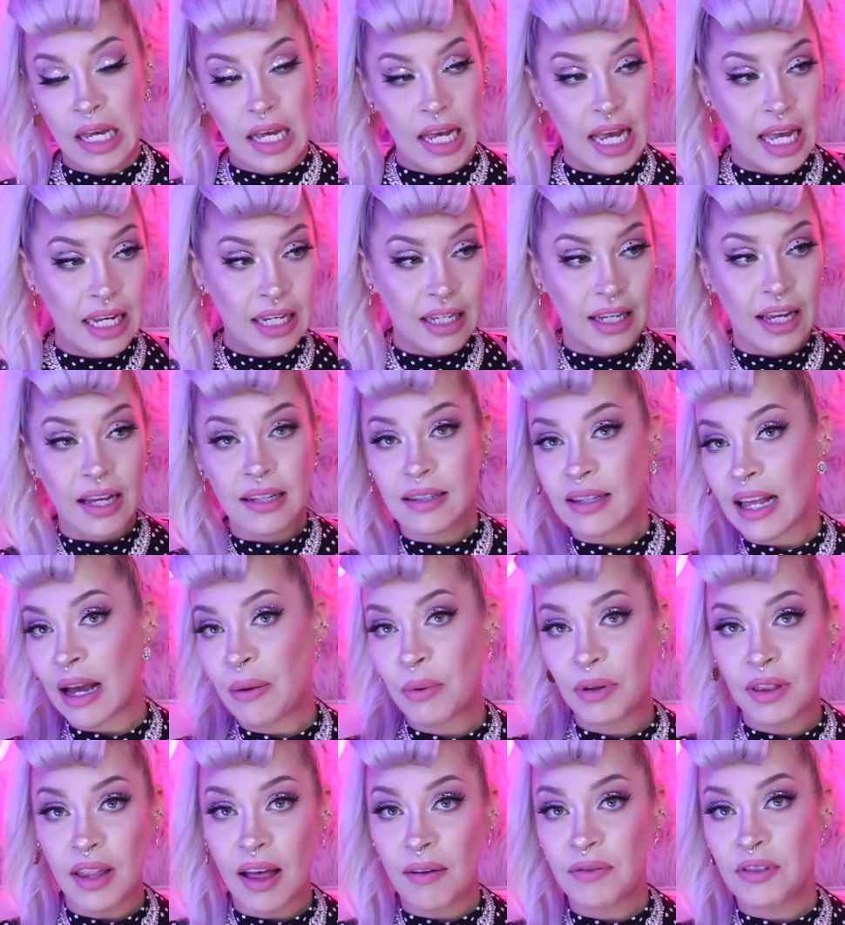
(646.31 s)
And yes, I
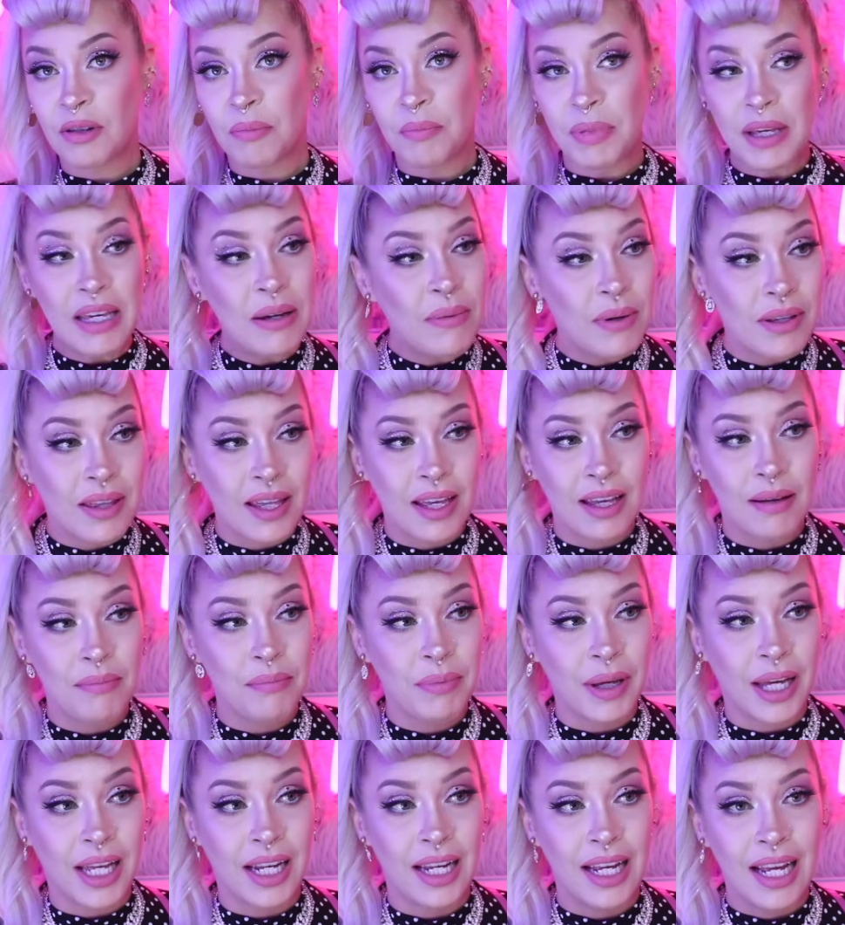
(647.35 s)
would love to be with him,
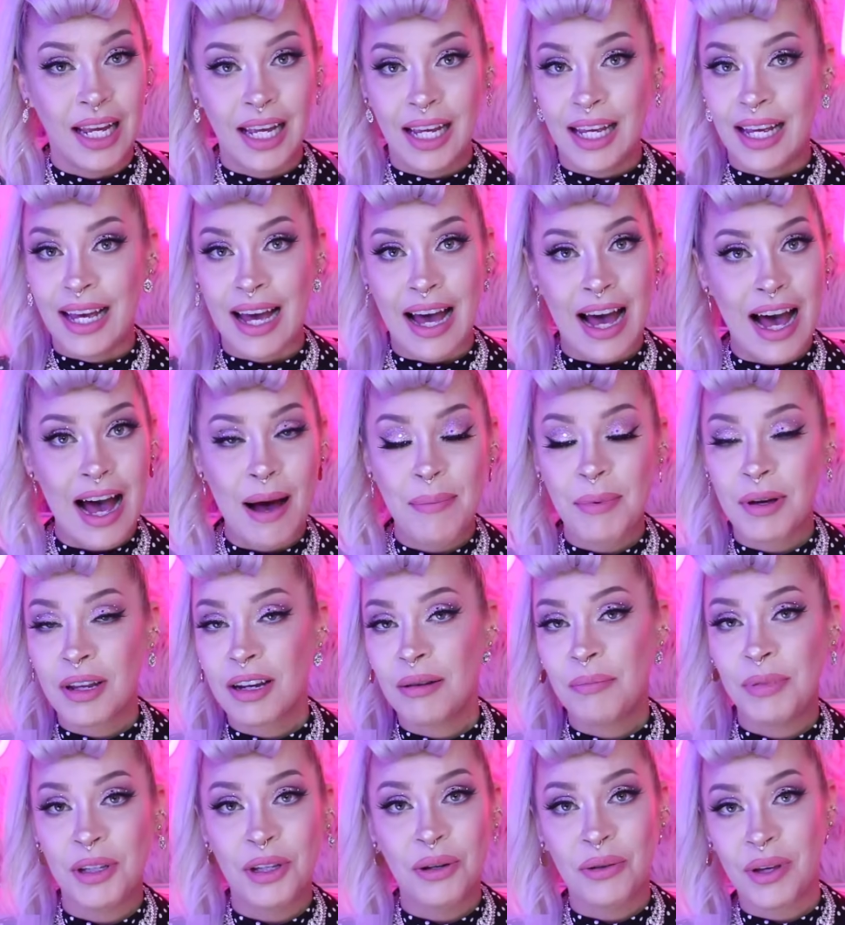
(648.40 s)
but I'm
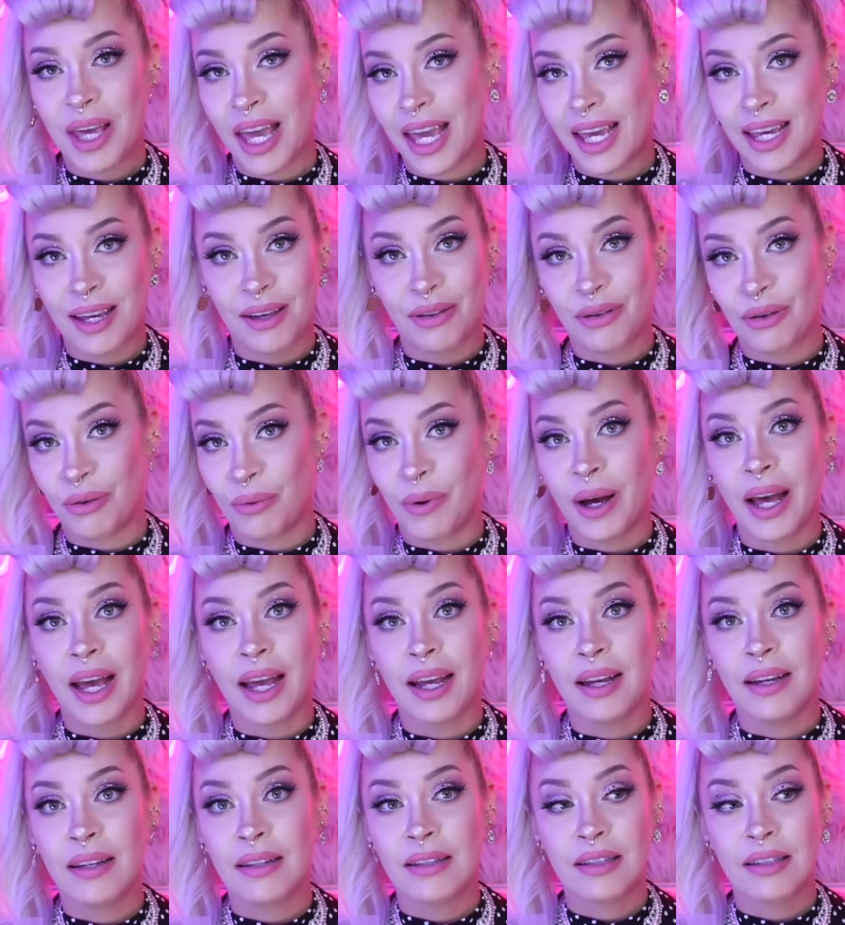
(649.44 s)
going to be okay either way.